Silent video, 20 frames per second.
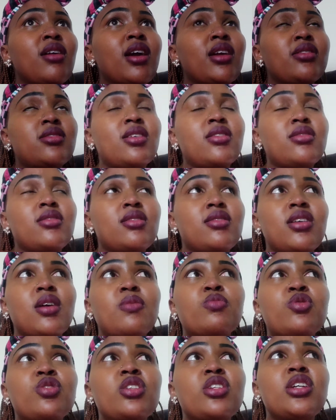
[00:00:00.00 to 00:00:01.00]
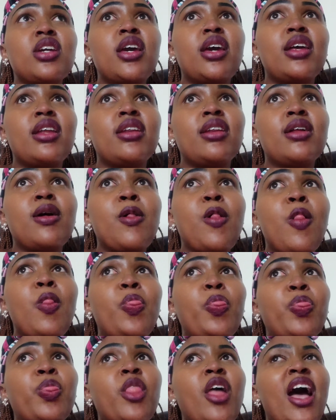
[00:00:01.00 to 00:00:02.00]
I trusted somebody and
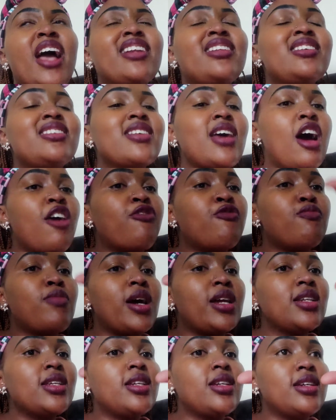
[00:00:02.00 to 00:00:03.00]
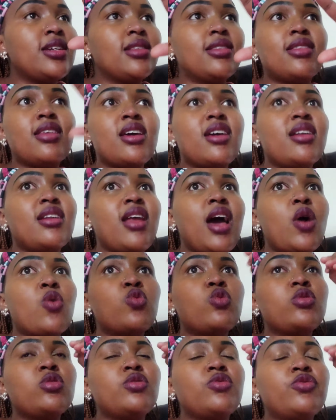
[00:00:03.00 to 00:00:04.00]
I didn't have money then. I
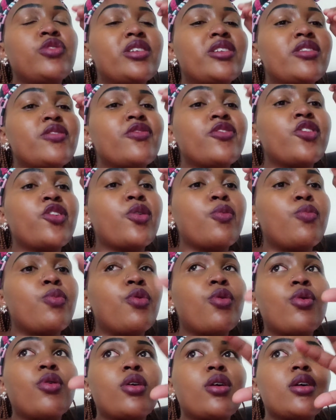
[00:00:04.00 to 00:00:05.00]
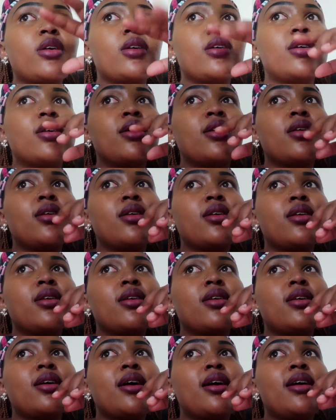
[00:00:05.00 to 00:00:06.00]
was very, very broke.
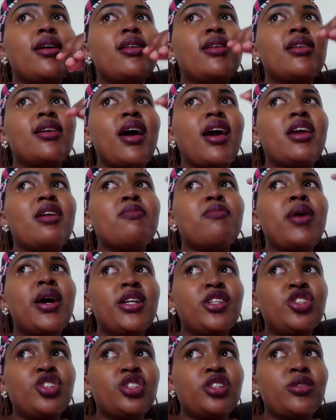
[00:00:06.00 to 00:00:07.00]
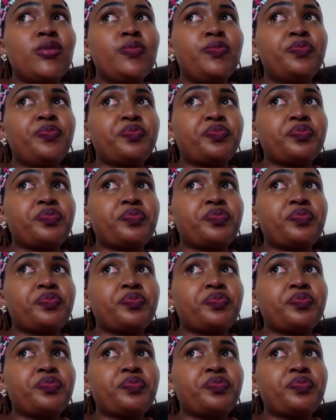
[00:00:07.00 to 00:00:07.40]
And I imagine